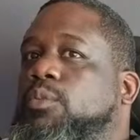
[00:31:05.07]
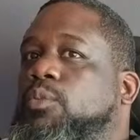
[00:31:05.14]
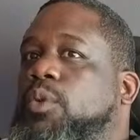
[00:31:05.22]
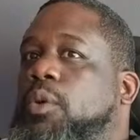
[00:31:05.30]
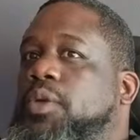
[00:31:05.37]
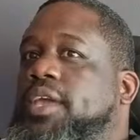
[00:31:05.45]

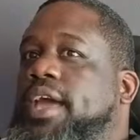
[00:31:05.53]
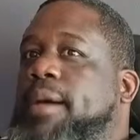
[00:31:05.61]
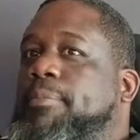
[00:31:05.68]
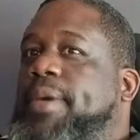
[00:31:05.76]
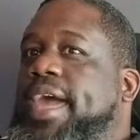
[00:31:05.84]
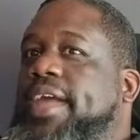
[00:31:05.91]
when we
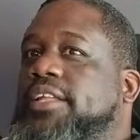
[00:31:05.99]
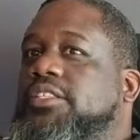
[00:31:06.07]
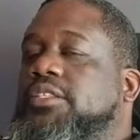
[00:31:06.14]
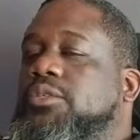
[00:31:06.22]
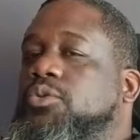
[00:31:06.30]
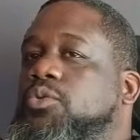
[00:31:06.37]
got back
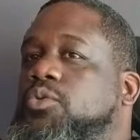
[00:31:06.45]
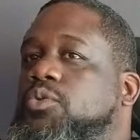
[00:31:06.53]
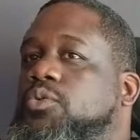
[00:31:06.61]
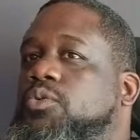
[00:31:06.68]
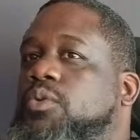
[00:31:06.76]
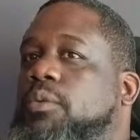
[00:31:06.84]

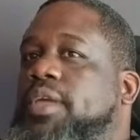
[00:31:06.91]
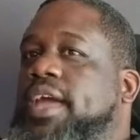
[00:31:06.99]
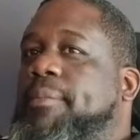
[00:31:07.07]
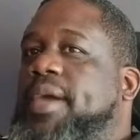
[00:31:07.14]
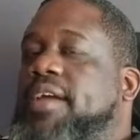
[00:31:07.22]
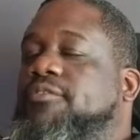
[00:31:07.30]

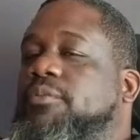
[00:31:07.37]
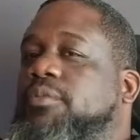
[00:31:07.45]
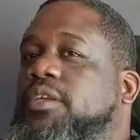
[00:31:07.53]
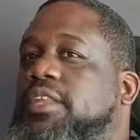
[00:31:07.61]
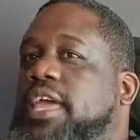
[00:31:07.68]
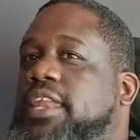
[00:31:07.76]
from
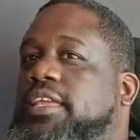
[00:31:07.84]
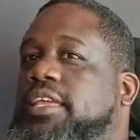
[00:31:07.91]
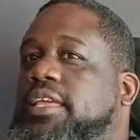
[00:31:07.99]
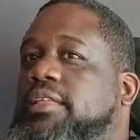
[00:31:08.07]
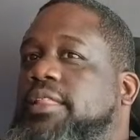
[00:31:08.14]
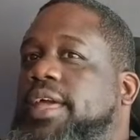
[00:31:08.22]

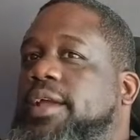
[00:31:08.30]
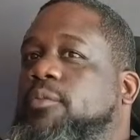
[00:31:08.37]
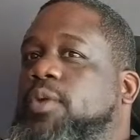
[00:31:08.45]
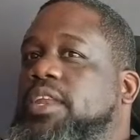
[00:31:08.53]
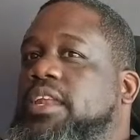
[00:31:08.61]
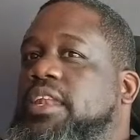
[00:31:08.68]
Connecticut, like
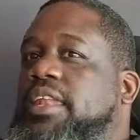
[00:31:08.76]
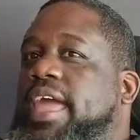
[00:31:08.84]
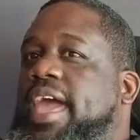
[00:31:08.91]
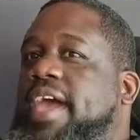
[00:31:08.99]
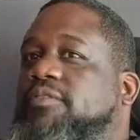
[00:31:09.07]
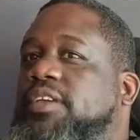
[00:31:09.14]
we didn't
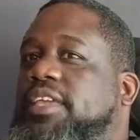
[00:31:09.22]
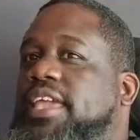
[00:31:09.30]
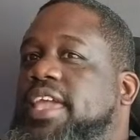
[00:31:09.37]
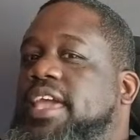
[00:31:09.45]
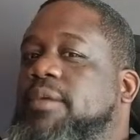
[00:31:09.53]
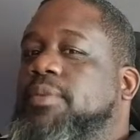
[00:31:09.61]
have a
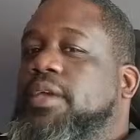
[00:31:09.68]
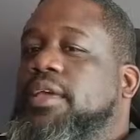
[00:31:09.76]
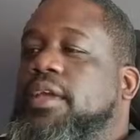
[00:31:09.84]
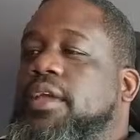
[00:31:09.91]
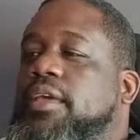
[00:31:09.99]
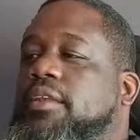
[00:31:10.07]
camp,
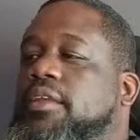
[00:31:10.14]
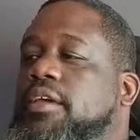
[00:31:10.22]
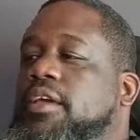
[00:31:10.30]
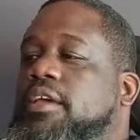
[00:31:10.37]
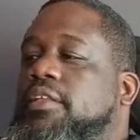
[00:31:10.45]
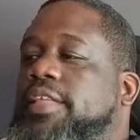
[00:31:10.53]
and
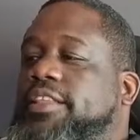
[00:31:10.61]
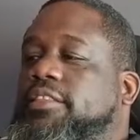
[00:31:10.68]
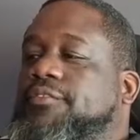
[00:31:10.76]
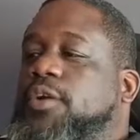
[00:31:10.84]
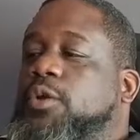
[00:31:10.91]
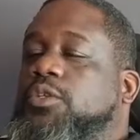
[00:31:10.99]
like
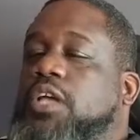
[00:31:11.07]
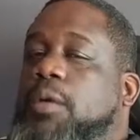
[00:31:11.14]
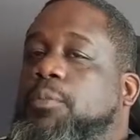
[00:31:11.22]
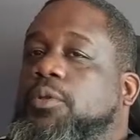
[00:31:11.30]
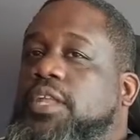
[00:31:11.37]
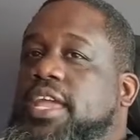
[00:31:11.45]
the first
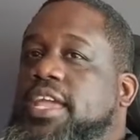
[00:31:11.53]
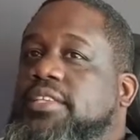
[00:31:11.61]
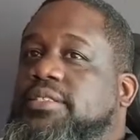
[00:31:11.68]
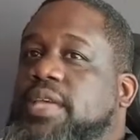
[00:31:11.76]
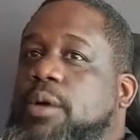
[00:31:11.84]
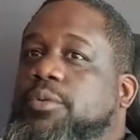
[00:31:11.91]
couple of
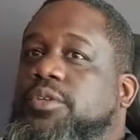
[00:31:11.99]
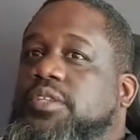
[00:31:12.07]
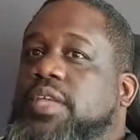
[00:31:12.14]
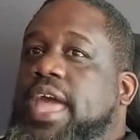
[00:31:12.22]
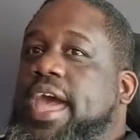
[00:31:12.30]
days, I was